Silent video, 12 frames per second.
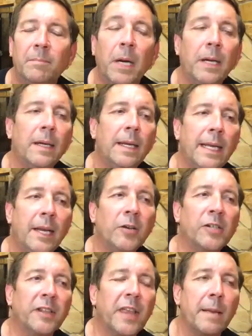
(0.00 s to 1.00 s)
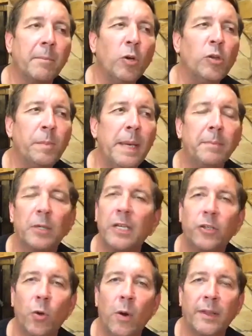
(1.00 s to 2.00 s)
But here's the thing most people
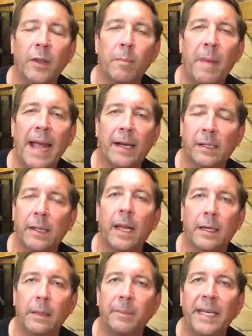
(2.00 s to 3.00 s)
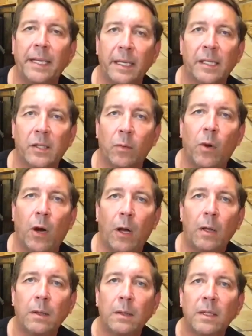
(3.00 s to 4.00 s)
that join, their back is not going to be against the
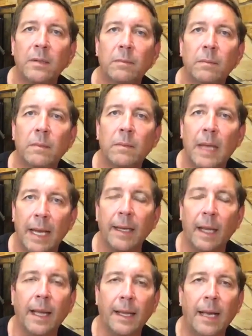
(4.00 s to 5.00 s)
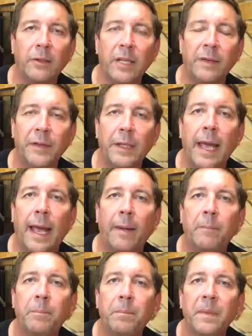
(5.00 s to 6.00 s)
wall. I, I, I'll give you that.